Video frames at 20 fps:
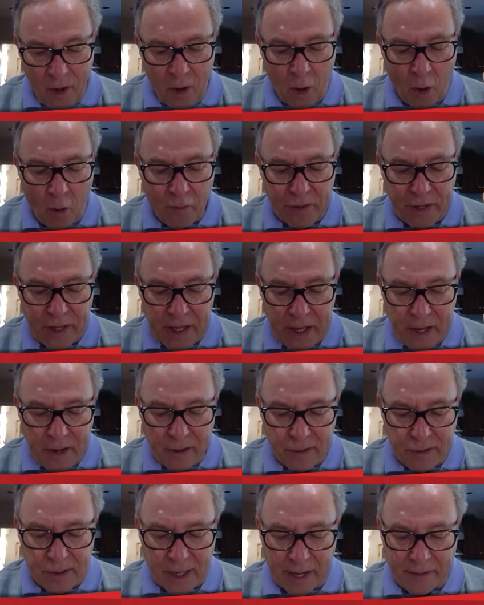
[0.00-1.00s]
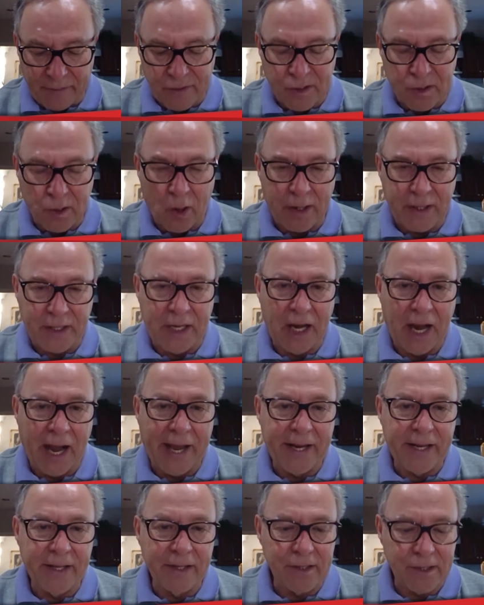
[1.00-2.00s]
Over the years, I've sought
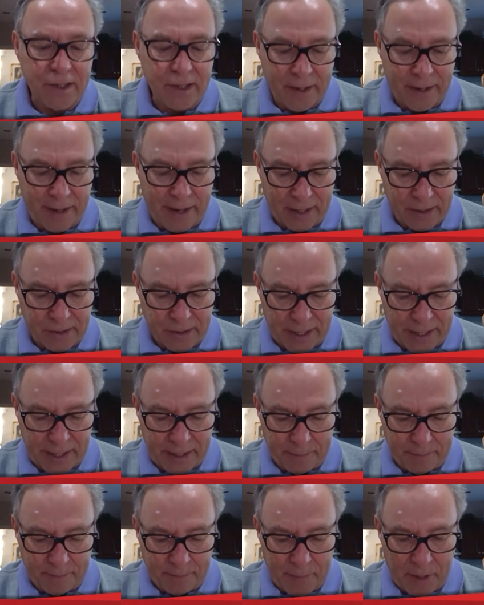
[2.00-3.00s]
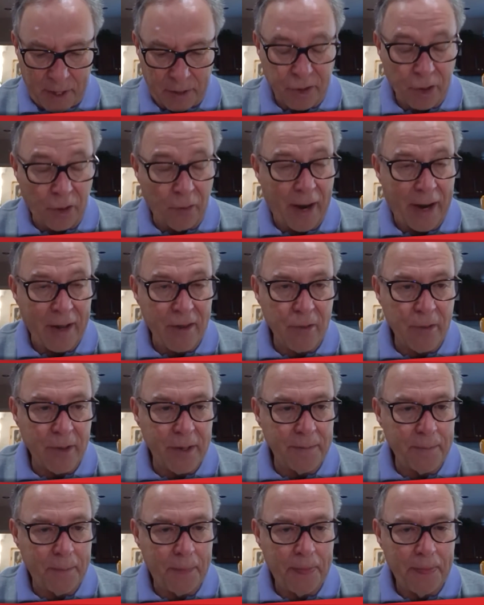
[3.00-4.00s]
guidance as a
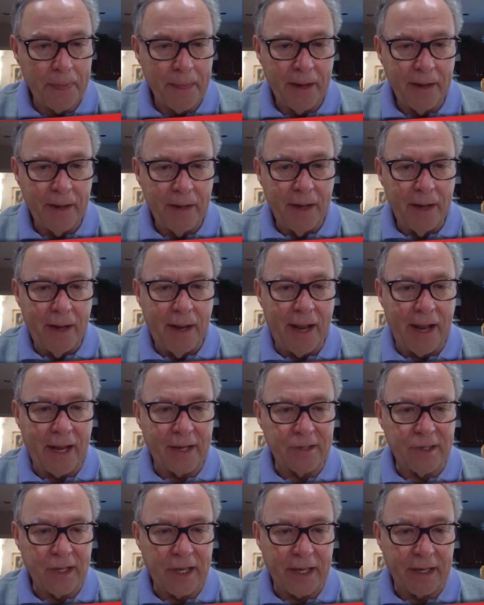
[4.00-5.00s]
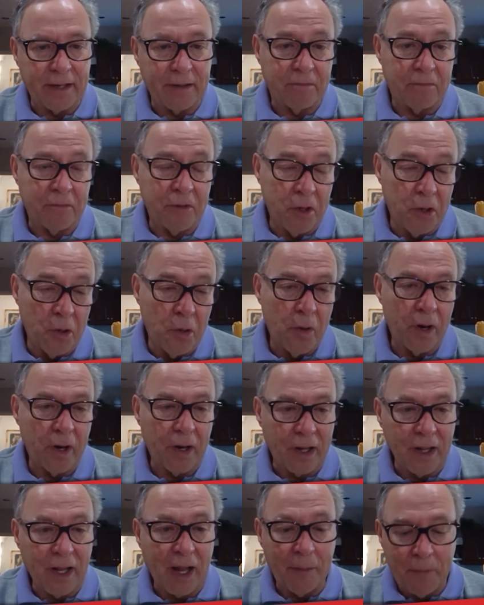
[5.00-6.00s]
undergraduate, as a newer
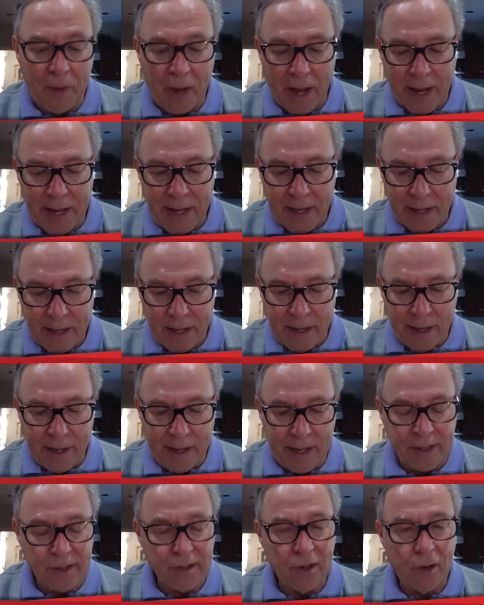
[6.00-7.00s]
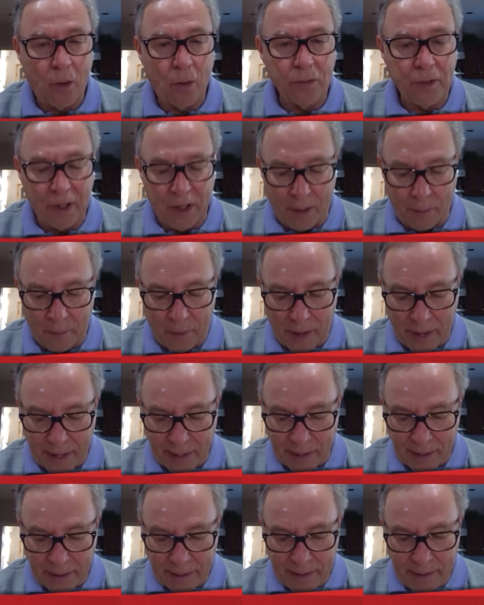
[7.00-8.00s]
alumni, and as an old
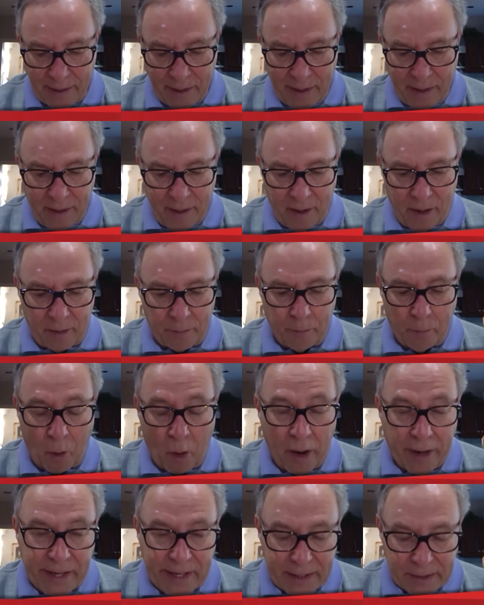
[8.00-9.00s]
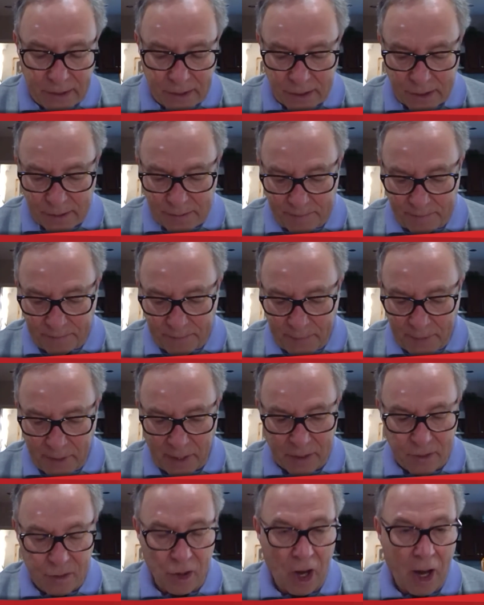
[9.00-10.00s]
alumni on markets,
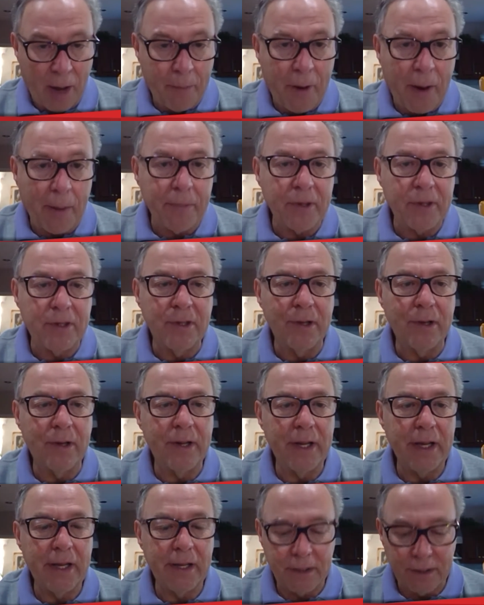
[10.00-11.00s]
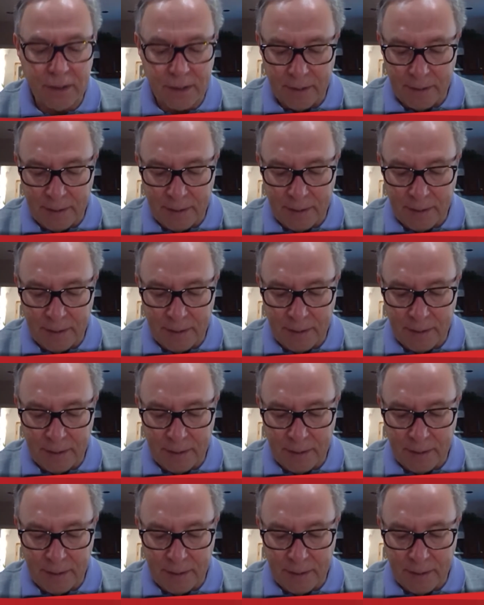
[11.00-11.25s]
on job opportunities,